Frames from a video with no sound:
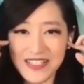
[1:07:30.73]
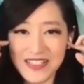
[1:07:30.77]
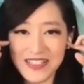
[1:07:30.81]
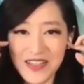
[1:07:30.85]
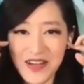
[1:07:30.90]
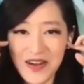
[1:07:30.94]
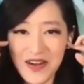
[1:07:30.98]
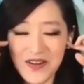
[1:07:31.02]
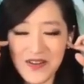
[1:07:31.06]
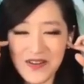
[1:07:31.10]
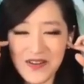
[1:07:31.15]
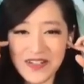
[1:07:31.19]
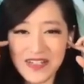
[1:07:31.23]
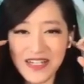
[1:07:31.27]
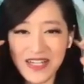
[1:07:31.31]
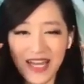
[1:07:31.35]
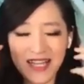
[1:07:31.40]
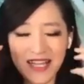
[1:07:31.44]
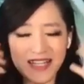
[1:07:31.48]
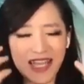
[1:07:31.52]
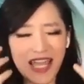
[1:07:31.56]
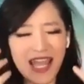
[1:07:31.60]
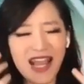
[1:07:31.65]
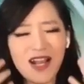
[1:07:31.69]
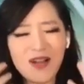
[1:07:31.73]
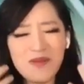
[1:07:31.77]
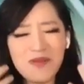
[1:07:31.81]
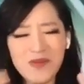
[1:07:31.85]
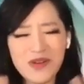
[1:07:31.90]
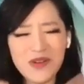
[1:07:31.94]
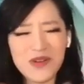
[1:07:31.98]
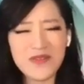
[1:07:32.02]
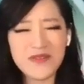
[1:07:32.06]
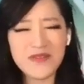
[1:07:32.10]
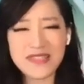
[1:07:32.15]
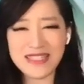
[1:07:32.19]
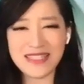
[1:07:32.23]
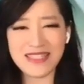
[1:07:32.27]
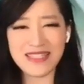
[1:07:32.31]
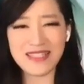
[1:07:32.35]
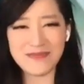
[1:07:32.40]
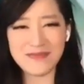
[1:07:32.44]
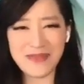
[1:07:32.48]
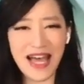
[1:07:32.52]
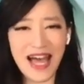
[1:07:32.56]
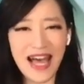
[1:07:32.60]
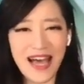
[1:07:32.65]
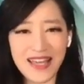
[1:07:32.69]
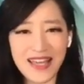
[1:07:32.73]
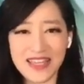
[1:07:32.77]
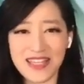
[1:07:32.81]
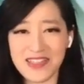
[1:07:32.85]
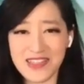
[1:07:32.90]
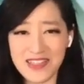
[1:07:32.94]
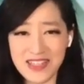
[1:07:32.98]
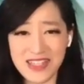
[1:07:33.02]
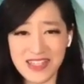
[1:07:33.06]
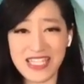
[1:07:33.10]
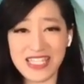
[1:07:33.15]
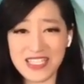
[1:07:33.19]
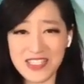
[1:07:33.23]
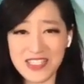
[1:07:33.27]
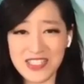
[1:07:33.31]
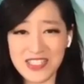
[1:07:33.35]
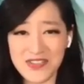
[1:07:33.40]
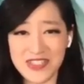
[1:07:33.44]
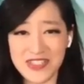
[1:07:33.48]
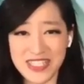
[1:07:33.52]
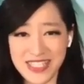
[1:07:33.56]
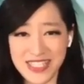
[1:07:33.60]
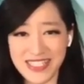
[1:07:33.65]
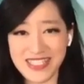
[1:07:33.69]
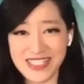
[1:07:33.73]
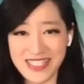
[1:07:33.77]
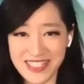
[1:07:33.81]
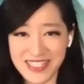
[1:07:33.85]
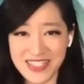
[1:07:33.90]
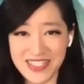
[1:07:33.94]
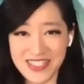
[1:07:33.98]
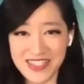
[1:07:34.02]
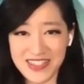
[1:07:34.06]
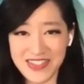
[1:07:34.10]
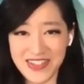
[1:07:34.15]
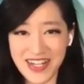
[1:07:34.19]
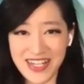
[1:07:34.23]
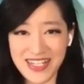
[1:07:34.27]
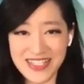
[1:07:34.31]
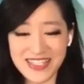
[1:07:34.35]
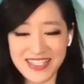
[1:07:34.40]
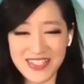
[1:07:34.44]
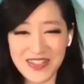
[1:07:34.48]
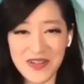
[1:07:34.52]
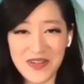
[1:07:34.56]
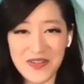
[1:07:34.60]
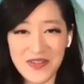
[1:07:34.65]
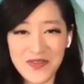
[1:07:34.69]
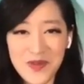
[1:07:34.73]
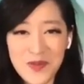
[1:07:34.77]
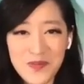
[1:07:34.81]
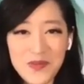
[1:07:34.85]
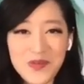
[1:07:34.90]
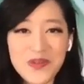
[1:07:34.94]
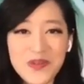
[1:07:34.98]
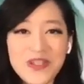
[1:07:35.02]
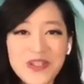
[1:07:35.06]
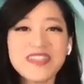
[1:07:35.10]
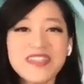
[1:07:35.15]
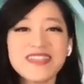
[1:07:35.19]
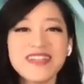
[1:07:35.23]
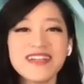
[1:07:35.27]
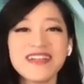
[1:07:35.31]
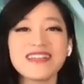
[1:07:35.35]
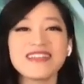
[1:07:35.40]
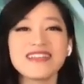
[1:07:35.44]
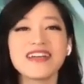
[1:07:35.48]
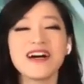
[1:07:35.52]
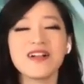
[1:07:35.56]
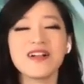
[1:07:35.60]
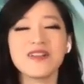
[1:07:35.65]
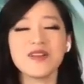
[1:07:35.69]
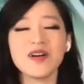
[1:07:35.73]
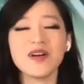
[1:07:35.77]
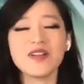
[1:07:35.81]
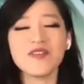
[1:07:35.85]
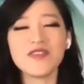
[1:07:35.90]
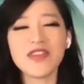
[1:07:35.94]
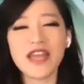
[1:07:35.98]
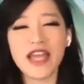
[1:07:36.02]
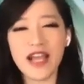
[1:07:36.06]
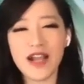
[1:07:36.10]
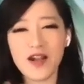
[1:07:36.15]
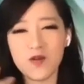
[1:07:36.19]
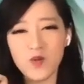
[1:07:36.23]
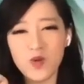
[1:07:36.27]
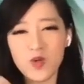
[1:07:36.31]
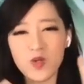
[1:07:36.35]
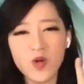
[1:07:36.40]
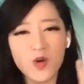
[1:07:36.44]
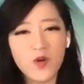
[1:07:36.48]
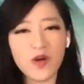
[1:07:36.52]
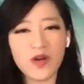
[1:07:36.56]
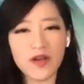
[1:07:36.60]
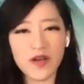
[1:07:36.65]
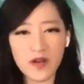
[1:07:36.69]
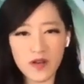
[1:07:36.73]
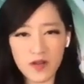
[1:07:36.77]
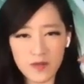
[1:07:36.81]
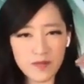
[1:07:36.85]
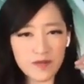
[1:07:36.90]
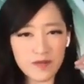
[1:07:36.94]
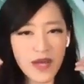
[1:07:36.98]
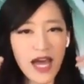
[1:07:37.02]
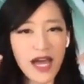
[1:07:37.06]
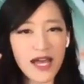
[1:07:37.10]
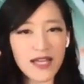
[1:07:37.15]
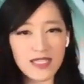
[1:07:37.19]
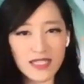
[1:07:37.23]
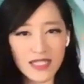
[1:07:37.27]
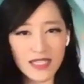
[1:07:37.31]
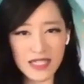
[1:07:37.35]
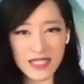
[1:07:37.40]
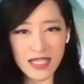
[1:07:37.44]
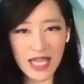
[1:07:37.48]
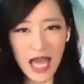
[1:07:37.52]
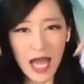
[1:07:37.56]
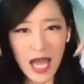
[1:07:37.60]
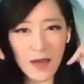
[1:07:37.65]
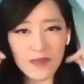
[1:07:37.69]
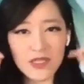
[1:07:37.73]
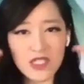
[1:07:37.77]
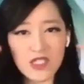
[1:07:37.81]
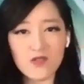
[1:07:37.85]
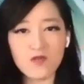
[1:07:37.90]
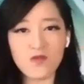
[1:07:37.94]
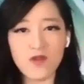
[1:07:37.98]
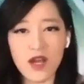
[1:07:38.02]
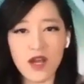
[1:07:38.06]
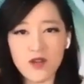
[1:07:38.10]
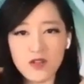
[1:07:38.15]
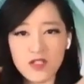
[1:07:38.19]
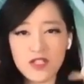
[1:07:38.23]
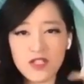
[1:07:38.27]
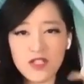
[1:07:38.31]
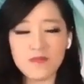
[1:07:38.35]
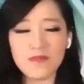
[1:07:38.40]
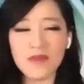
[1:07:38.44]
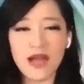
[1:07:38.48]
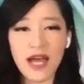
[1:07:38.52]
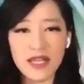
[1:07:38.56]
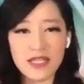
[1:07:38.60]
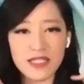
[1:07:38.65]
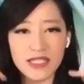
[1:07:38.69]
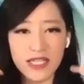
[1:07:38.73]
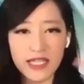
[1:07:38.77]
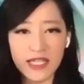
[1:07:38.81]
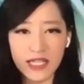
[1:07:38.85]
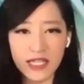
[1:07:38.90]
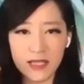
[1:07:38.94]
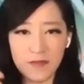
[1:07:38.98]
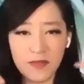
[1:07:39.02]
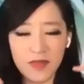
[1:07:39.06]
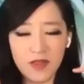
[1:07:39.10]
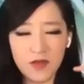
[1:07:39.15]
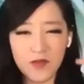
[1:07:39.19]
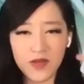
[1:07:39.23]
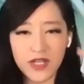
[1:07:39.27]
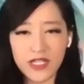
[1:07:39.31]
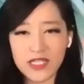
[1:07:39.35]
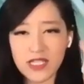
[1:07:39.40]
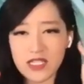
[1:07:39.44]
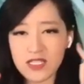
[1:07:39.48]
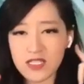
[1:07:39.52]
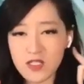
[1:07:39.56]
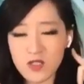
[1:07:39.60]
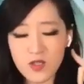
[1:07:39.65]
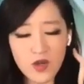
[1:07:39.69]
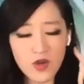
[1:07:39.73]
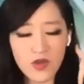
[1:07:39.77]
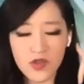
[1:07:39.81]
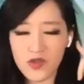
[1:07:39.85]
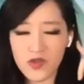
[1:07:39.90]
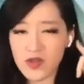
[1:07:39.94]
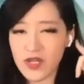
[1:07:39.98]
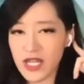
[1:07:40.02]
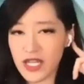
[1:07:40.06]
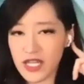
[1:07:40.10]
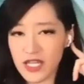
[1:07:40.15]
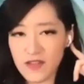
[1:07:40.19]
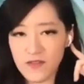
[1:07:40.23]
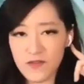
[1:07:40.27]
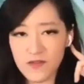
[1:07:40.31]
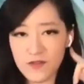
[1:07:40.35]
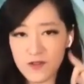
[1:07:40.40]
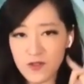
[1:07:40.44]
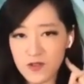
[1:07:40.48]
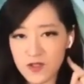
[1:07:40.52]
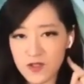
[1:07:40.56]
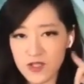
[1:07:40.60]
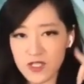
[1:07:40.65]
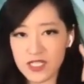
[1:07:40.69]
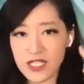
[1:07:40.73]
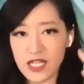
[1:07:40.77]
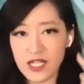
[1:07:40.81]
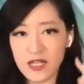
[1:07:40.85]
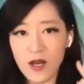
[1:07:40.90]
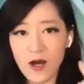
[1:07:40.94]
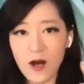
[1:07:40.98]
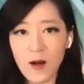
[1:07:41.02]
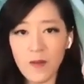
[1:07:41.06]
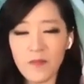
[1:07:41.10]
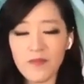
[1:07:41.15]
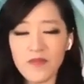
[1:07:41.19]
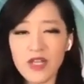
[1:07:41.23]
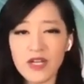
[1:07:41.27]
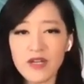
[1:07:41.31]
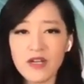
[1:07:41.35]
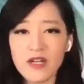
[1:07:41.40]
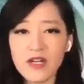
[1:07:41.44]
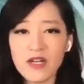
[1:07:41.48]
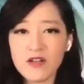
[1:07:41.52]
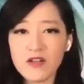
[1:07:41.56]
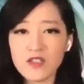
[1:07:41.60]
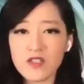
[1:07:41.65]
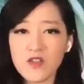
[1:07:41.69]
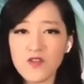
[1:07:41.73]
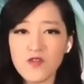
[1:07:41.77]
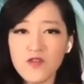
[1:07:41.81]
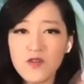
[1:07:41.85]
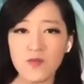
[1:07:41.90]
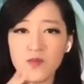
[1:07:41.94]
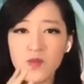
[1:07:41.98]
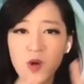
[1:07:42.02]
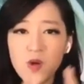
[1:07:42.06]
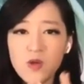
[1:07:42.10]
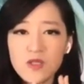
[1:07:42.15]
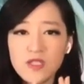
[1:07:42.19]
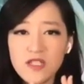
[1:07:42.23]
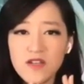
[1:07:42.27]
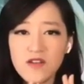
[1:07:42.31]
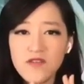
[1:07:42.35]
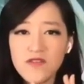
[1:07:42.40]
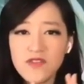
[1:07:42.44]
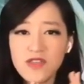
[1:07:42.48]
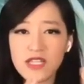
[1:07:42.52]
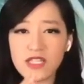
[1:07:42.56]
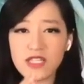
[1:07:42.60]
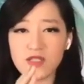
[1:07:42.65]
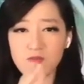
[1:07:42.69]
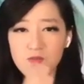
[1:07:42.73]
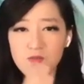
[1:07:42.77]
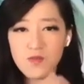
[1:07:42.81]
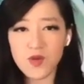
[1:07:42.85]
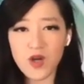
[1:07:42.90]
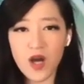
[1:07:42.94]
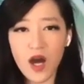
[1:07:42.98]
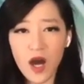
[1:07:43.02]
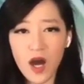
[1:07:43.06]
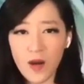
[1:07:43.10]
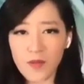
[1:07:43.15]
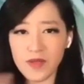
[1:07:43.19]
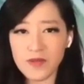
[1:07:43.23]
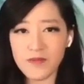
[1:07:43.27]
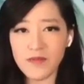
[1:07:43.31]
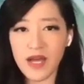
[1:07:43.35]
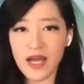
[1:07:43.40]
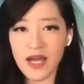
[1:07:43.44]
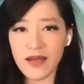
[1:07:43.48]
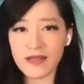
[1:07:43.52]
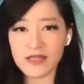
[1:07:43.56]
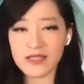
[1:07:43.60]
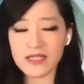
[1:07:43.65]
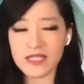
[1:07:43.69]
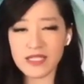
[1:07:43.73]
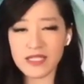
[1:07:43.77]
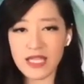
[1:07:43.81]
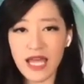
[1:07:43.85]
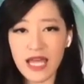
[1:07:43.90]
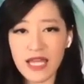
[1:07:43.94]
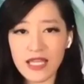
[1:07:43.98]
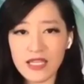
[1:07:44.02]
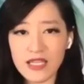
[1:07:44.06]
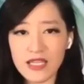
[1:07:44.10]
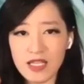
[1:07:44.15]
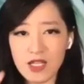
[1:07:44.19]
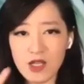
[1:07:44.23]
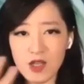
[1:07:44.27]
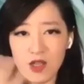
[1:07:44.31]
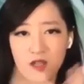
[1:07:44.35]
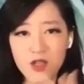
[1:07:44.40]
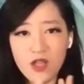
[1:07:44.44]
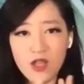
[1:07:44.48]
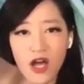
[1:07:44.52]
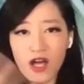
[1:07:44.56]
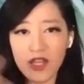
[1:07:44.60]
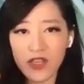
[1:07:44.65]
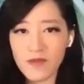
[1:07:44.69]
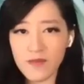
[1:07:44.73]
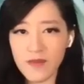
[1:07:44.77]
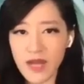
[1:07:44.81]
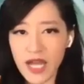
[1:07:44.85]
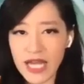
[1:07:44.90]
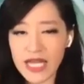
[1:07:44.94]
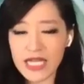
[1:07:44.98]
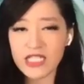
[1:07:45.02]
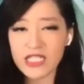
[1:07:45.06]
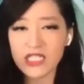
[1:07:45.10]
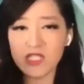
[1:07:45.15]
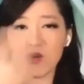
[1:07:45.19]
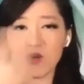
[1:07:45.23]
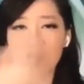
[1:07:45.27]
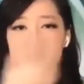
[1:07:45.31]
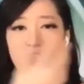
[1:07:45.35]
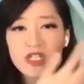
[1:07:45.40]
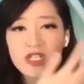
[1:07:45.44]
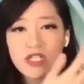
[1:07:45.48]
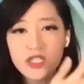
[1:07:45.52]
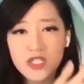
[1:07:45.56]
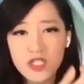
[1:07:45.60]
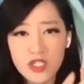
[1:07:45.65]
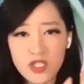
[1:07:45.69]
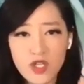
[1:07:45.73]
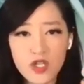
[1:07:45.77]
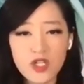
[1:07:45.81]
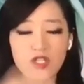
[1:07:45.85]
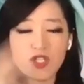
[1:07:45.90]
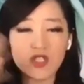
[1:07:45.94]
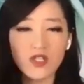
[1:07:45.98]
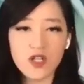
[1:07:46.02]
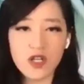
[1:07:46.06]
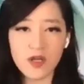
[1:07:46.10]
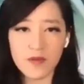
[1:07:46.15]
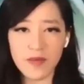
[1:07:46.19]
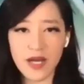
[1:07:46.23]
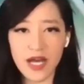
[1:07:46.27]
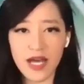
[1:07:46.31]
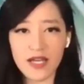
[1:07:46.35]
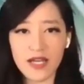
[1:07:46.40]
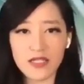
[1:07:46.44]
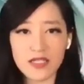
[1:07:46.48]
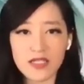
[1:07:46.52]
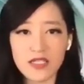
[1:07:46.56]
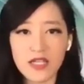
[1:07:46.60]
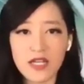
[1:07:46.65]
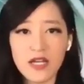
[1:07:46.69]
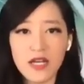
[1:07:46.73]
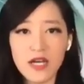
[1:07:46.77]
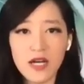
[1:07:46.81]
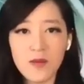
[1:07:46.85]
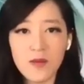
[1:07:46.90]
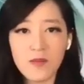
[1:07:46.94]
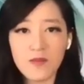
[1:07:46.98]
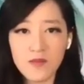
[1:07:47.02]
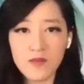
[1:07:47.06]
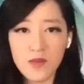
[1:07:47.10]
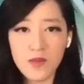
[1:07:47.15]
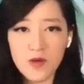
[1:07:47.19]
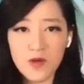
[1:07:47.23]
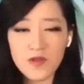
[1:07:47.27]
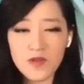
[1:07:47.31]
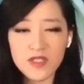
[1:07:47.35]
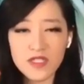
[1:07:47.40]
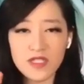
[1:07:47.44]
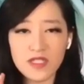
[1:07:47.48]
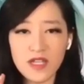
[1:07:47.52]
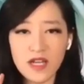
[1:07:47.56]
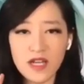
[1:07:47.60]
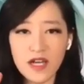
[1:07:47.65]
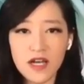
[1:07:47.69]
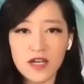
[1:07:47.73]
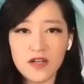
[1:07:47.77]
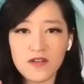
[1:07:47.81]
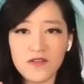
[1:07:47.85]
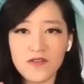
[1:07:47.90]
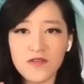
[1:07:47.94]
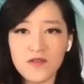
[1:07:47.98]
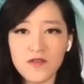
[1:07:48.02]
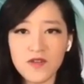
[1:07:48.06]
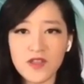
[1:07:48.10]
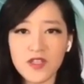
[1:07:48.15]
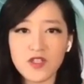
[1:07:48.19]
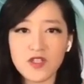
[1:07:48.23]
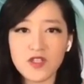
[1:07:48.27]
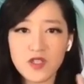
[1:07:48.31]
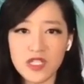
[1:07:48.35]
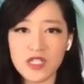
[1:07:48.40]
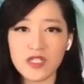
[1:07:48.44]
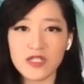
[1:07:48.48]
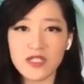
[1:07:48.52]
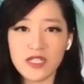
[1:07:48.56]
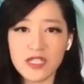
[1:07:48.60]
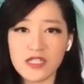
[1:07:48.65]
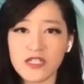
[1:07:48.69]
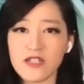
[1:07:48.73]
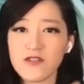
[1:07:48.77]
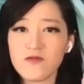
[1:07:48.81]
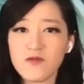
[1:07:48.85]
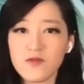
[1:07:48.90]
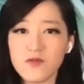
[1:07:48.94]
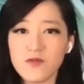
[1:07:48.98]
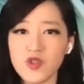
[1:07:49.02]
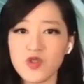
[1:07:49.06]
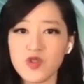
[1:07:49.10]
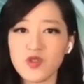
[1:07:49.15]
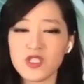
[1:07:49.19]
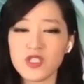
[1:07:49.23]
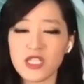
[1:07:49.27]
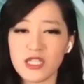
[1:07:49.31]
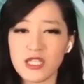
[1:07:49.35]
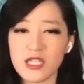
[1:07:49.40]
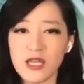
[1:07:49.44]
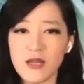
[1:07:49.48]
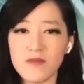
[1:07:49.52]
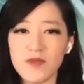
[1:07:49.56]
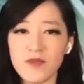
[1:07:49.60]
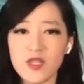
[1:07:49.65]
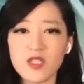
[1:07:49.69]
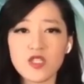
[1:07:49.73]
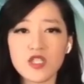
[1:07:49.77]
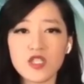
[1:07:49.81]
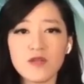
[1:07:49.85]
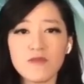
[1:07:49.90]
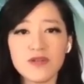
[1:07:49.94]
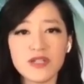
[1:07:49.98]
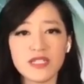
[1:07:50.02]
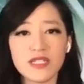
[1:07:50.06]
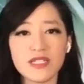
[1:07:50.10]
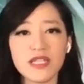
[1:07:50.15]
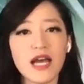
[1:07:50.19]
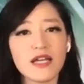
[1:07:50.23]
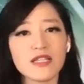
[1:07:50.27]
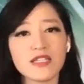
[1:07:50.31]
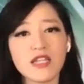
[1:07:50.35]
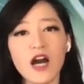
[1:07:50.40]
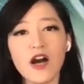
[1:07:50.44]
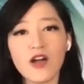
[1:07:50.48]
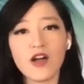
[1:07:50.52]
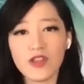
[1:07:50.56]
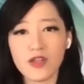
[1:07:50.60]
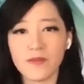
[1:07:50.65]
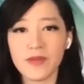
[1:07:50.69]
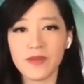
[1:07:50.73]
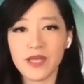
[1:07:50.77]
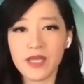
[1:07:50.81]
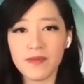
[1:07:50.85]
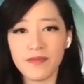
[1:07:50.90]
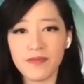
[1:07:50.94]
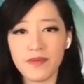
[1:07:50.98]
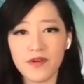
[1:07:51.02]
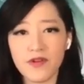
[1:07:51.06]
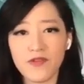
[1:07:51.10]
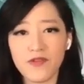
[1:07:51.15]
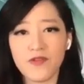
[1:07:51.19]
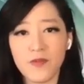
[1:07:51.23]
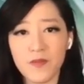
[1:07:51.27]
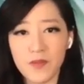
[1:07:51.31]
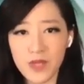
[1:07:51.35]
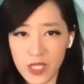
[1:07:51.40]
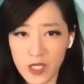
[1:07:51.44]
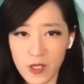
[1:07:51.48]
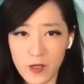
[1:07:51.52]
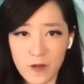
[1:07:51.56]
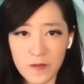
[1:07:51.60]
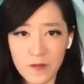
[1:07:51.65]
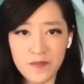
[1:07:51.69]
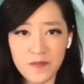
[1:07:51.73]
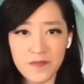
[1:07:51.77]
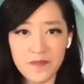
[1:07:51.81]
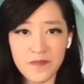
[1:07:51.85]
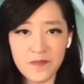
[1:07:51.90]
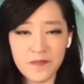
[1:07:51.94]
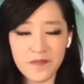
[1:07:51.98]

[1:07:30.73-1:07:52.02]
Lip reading: So, an air moves in the path of least resistance, right? So, if you breathe in, a lot of the air will go past the gaps around your mask in, where it doesn't go through any filters at all. So, for most of these common masks, like the cloth mask or the surgical mask, most of the utility from using them is to protect other people from you.